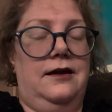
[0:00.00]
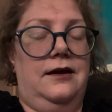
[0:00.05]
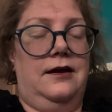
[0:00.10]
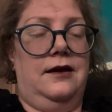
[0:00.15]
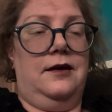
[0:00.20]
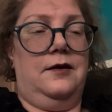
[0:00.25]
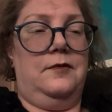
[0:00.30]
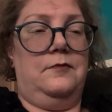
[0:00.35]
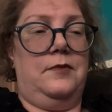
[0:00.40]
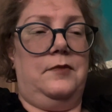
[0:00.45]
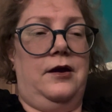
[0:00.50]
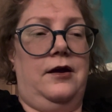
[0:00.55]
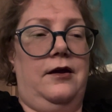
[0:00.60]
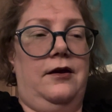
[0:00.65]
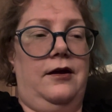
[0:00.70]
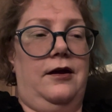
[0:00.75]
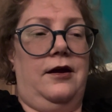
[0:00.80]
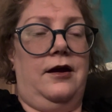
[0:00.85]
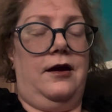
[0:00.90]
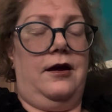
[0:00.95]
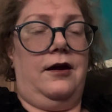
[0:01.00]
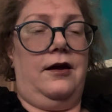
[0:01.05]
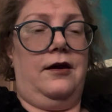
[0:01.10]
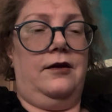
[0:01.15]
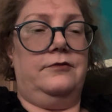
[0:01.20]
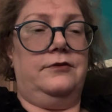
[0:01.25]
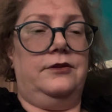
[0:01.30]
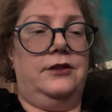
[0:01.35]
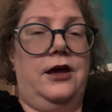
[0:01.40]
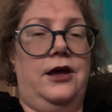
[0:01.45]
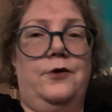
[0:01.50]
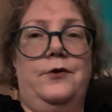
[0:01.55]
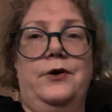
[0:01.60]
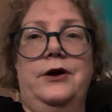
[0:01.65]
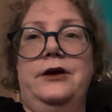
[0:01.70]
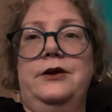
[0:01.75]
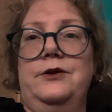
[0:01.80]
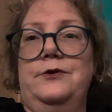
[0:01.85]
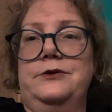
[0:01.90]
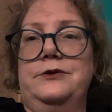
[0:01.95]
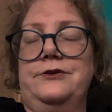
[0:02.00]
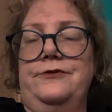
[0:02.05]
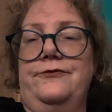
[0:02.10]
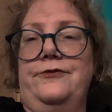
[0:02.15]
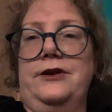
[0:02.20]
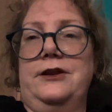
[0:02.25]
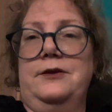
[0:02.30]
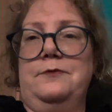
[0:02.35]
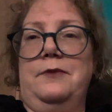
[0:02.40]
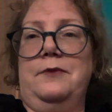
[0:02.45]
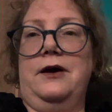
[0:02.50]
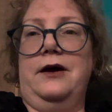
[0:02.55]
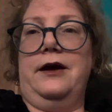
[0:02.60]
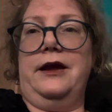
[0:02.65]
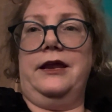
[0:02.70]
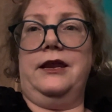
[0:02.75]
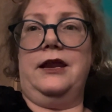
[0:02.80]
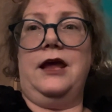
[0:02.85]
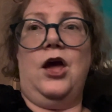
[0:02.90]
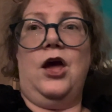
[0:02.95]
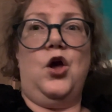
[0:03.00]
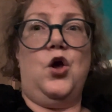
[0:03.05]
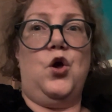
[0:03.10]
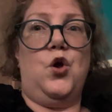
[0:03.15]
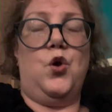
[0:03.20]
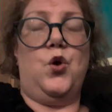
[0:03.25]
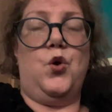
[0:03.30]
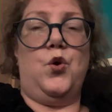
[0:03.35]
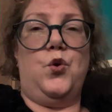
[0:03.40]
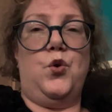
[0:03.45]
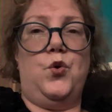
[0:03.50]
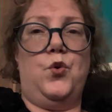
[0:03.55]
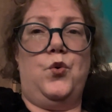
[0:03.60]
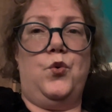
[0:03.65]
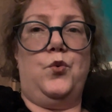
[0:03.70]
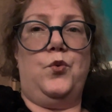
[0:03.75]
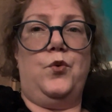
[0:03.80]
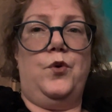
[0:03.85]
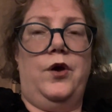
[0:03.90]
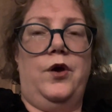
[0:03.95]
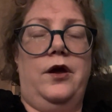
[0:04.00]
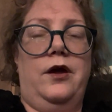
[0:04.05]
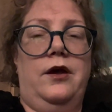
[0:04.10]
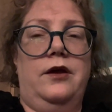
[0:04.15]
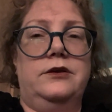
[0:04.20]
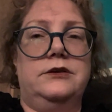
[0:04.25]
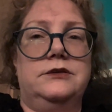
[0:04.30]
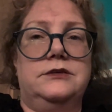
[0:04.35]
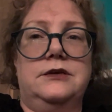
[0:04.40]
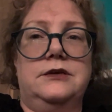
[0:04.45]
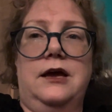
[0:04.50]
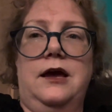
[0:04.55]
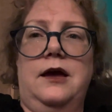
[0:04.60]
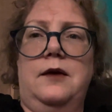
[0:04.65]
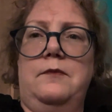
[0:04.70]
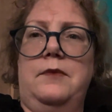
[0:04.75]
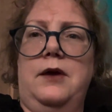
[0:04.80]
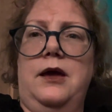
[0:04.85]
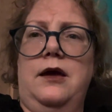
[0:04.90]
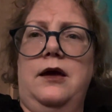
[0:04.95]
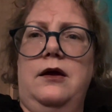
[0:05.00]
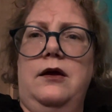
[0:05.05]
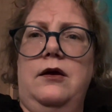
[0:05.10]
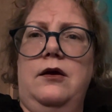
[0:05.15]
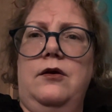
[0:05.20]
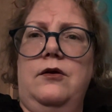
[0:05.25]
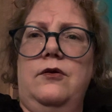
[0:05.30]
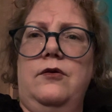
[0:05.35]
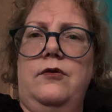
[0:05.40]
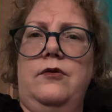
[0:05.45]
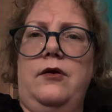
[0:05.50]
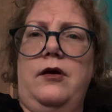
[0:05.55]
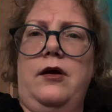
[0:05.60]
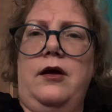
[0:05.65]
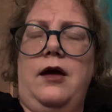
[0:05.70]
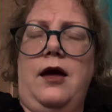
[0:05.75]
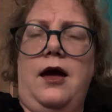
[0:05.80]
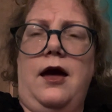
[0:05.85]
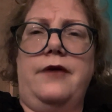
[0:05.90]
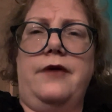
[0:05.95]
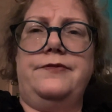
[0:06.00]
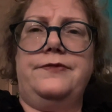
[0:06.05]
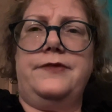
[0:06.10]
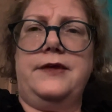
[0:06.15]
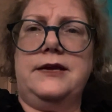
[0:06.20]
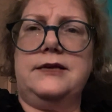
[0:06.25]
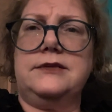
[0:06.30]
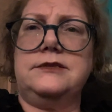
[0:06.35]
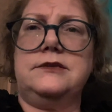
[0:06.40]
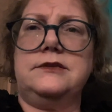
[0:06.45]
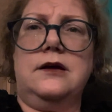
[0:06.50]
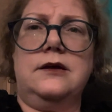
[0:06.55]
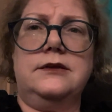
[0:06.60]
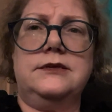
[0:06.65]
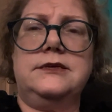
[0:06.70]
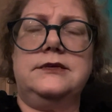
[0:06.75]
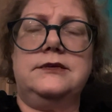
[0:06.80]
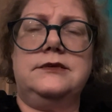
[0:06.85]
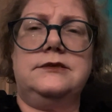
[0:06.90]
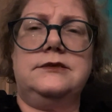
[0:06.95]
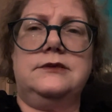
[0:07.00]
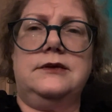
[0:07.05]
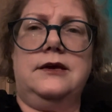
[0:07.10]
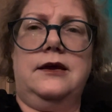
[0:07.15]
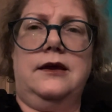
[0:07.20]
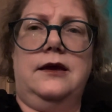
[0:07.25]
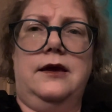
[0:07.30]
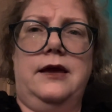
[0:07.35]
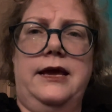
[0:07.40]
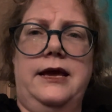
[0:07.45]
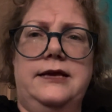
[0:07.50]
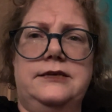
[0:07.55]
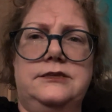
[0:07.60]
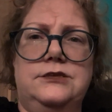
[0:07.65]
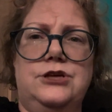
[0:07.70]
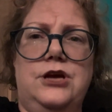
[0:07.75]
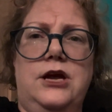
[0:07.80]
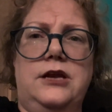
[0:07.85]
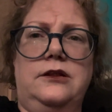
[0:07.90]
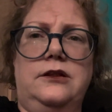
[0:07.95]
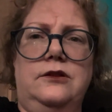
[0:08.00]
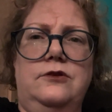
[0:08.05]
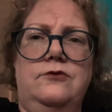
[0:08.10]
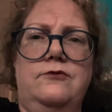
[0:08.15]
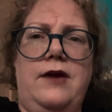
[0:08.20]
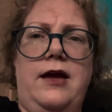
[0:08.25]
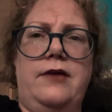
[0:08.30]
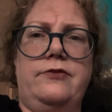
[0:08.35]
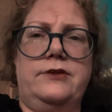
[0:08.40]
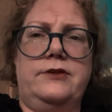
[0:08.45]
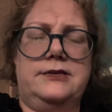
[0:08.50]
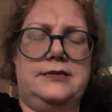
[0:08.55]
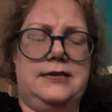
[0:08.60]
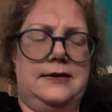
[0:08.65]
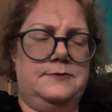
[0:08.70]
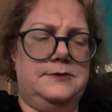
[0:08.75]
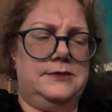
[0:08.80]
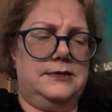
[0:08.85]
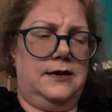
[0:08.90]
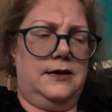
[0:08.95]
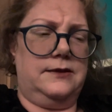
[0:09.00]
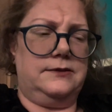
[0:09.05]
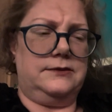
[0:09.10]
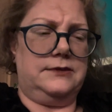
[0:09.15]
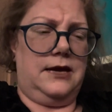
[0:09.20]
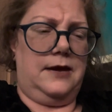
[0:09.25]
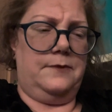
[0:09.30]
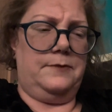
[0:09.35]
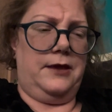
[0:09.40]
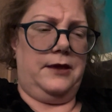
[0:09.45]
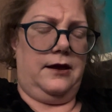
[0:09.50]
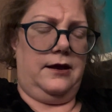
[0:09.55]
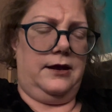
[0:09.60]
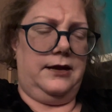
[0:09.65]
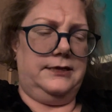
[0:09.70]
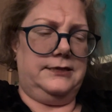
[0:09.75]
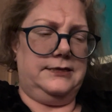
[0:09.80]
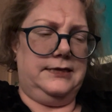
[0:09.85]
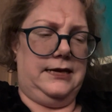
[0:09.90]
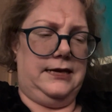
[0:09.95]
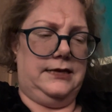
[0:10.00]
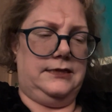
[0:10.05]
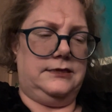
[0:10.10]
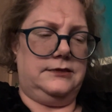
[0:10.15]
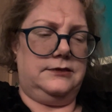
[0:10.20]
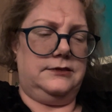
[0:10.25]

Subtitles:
Noah, who's a friend of mine, who I think started his channel around the same time that I did.